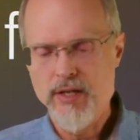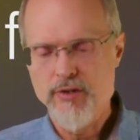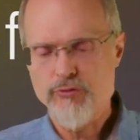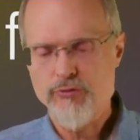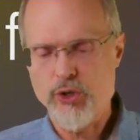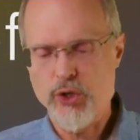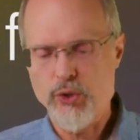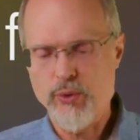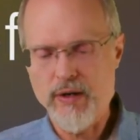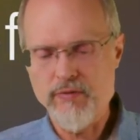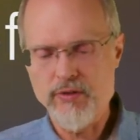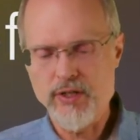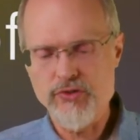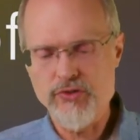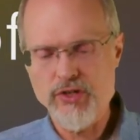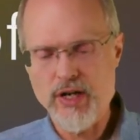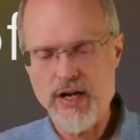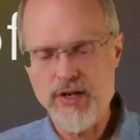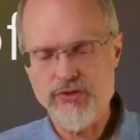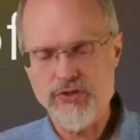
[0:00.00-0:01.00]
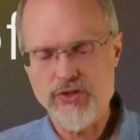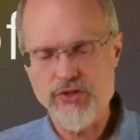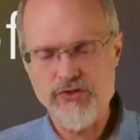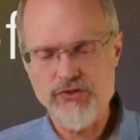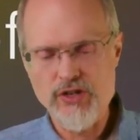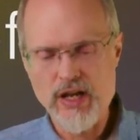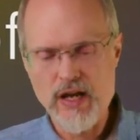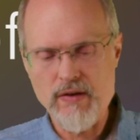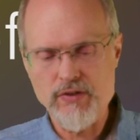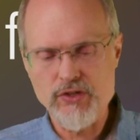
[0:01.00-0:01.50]
For whoever desires to
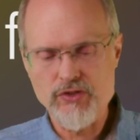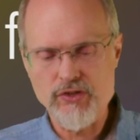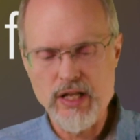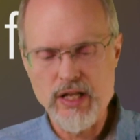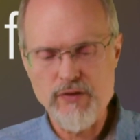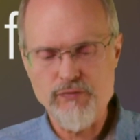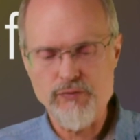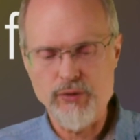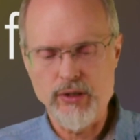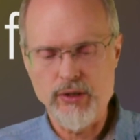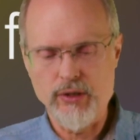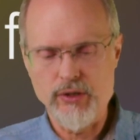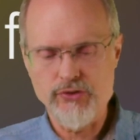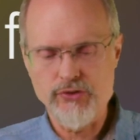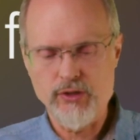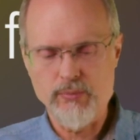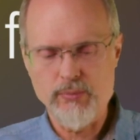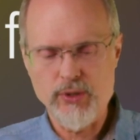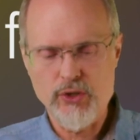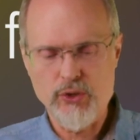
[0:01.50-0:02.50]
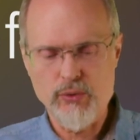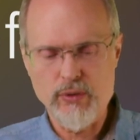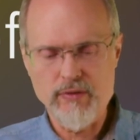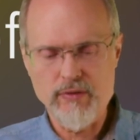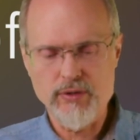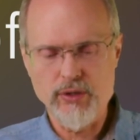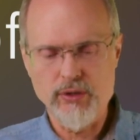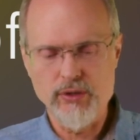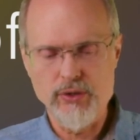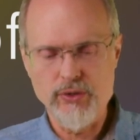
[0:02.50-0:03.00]
save his life will lose it, but
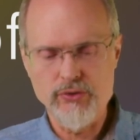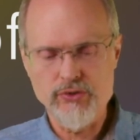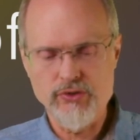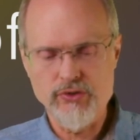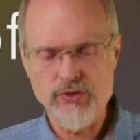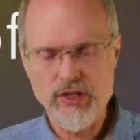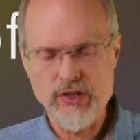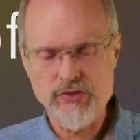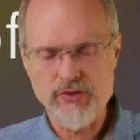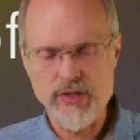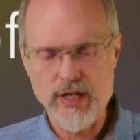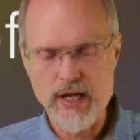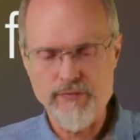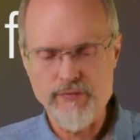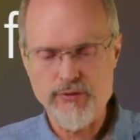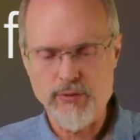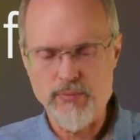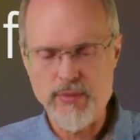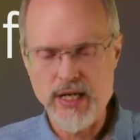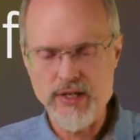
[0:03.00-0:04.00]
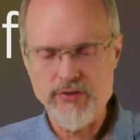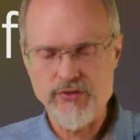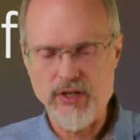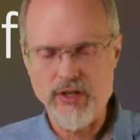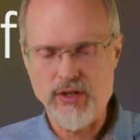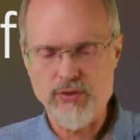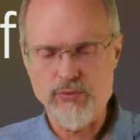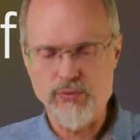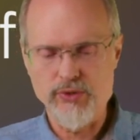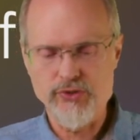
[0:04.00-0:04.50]
whoever loses his life for my
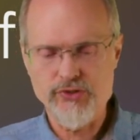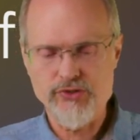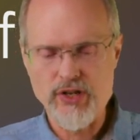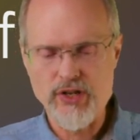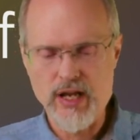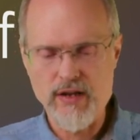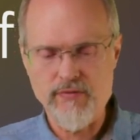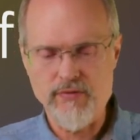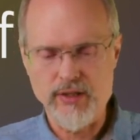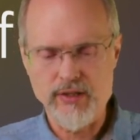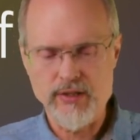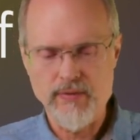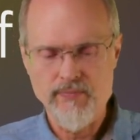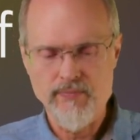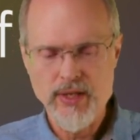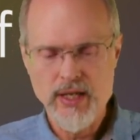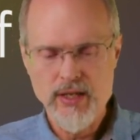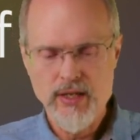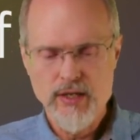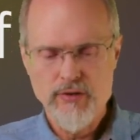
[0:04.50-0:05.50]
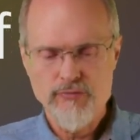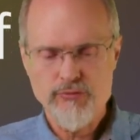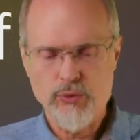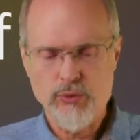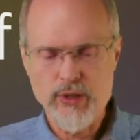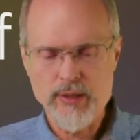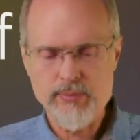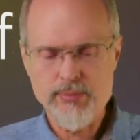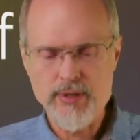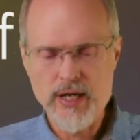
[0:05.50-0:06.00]
sake will save it.
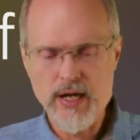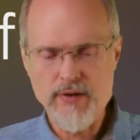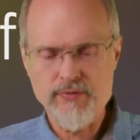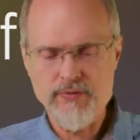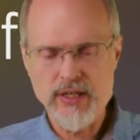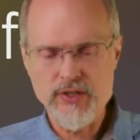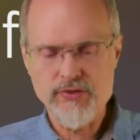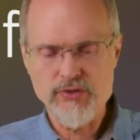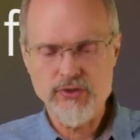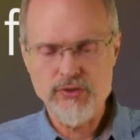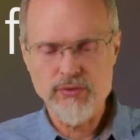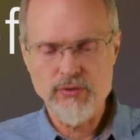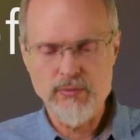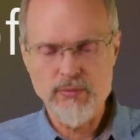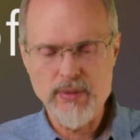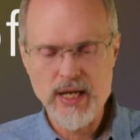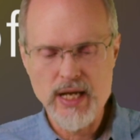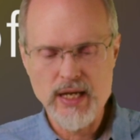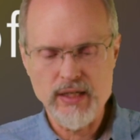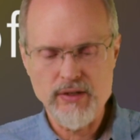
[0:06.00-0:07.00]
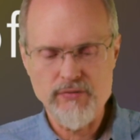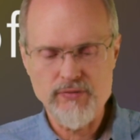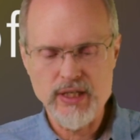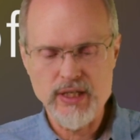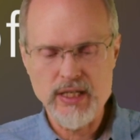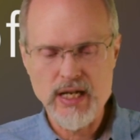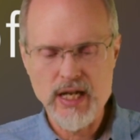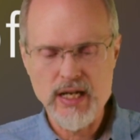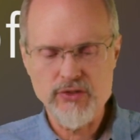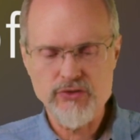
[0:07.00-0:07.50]
For what profit is it to a man if
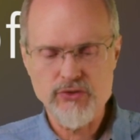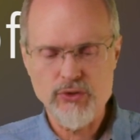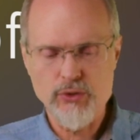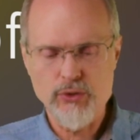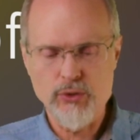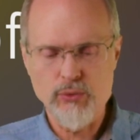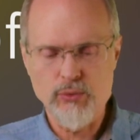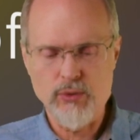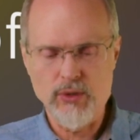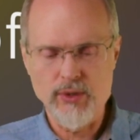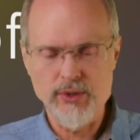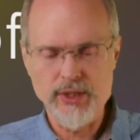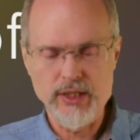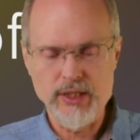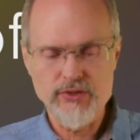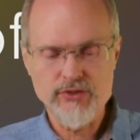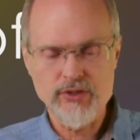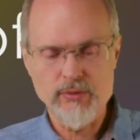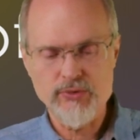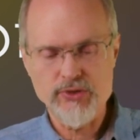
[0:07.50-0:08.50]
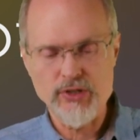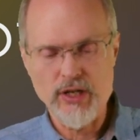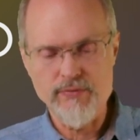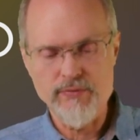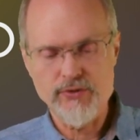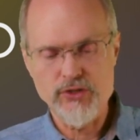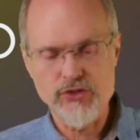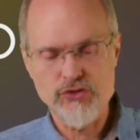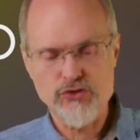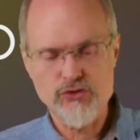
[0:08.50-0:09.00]
he gains the whole world and is
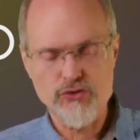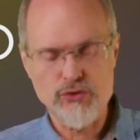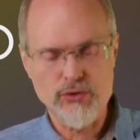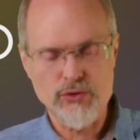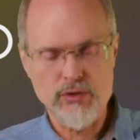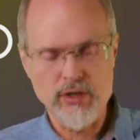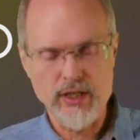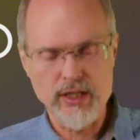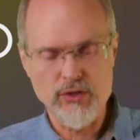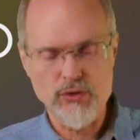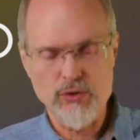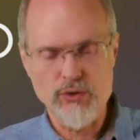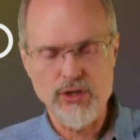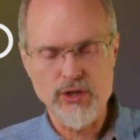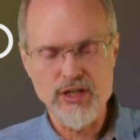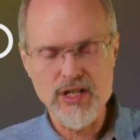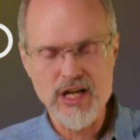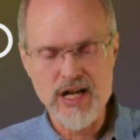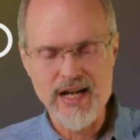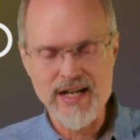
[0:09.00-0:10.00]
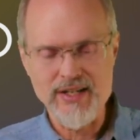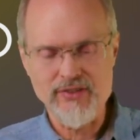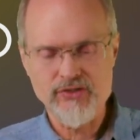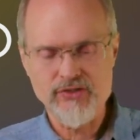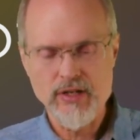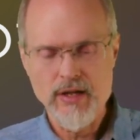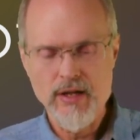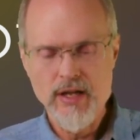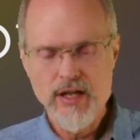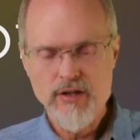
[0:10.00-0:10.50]
himself destroyed or
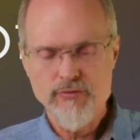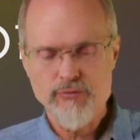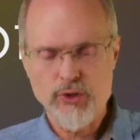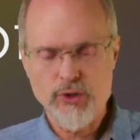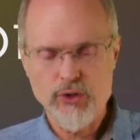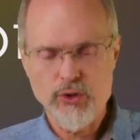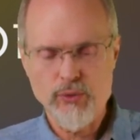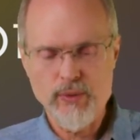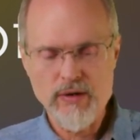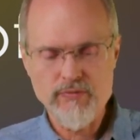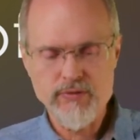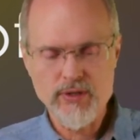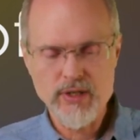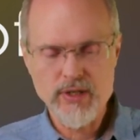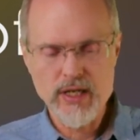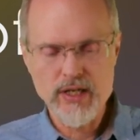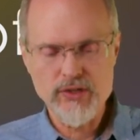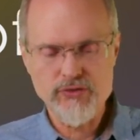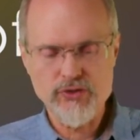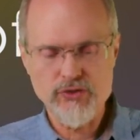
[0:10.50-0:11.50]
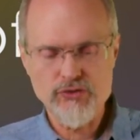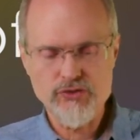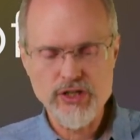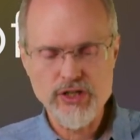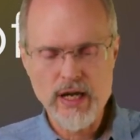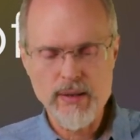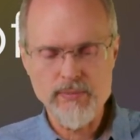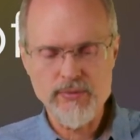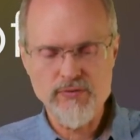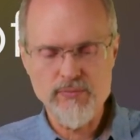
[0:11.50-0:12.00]
lost? For whoever is
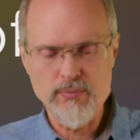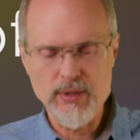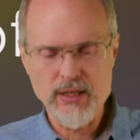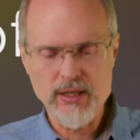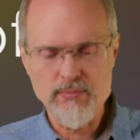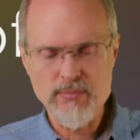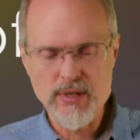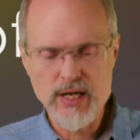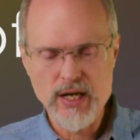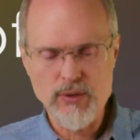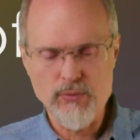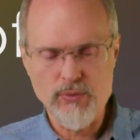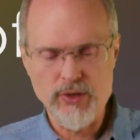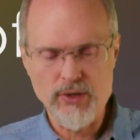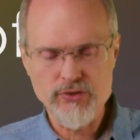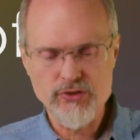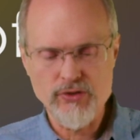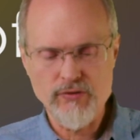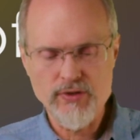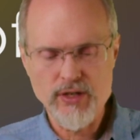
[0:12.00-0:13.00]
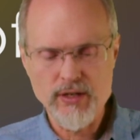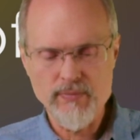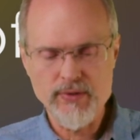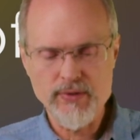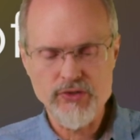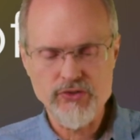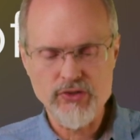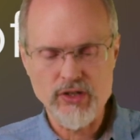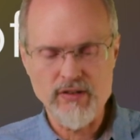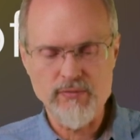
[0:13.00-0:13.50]
ashamed of me and my words, of him
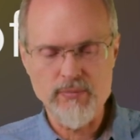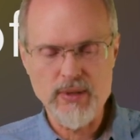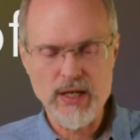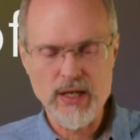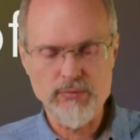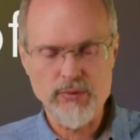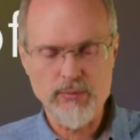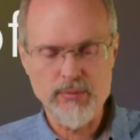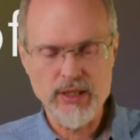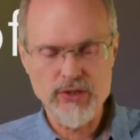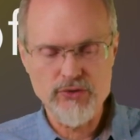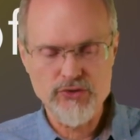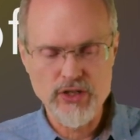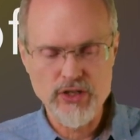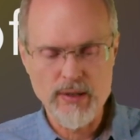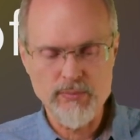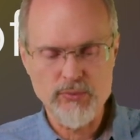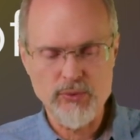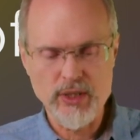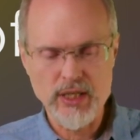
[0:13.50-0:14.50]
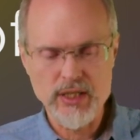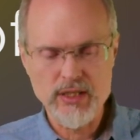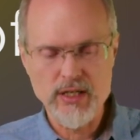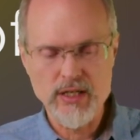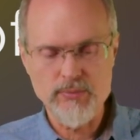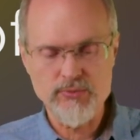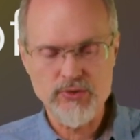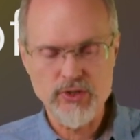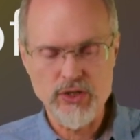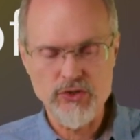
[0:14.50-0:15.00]
the Son of Man will be ashamed when he
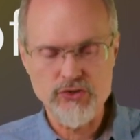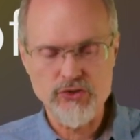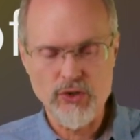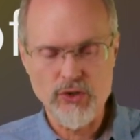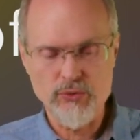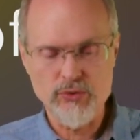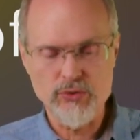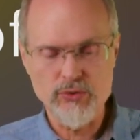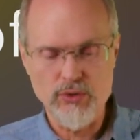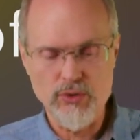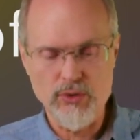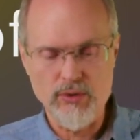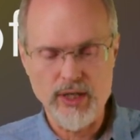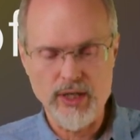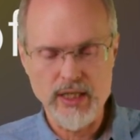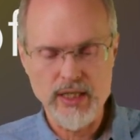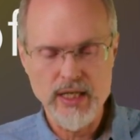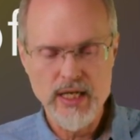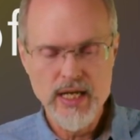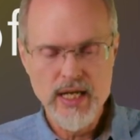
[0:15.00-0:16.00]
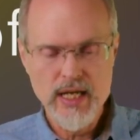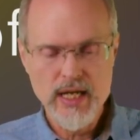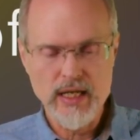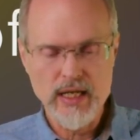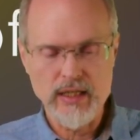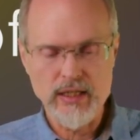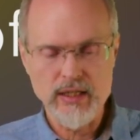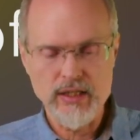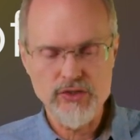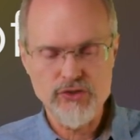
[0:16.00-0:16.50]
comes in his own glory
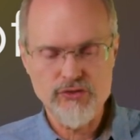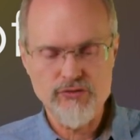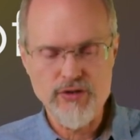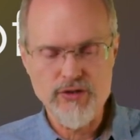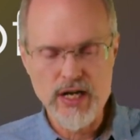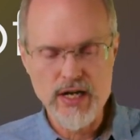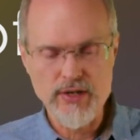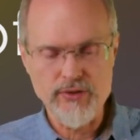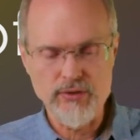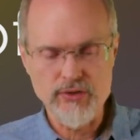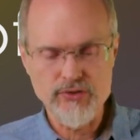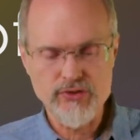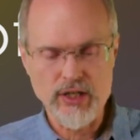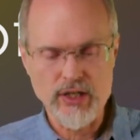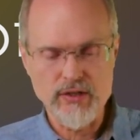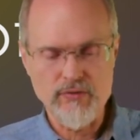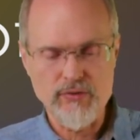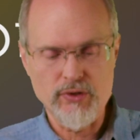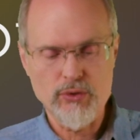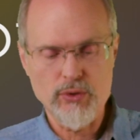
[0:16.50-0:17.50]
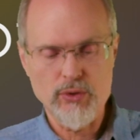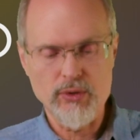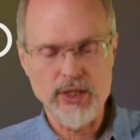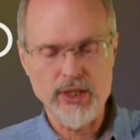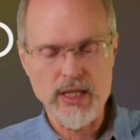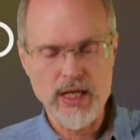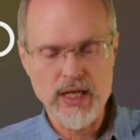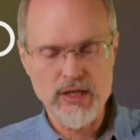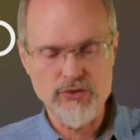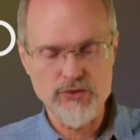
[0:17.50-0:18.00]
and in his Father's and of the
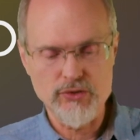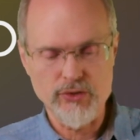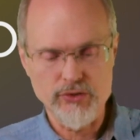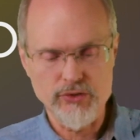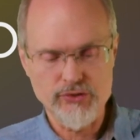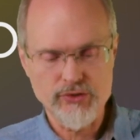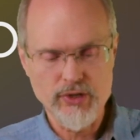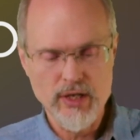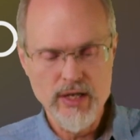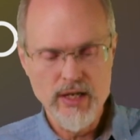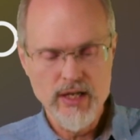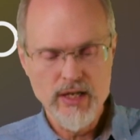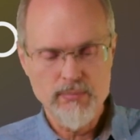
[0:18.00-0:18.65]
holy angels.